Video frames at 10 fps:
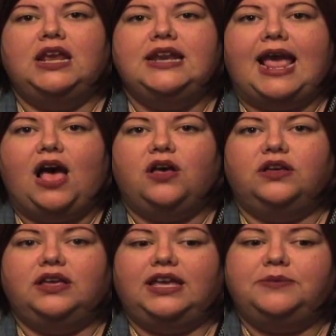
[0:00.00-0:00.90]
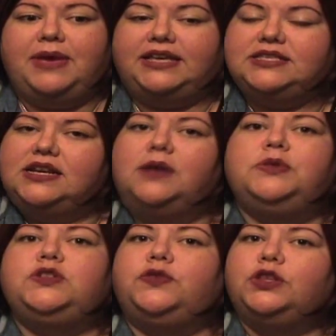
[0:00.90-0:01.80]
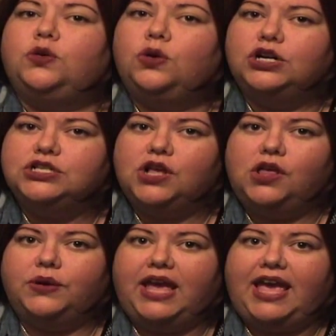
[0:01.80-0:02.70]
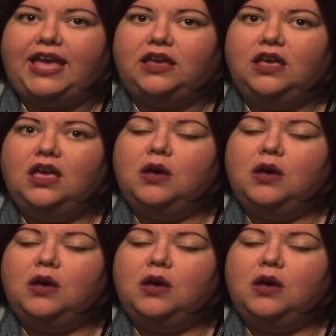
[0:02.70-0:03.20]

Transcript: Now, it makes the numbers for the cortisol okay,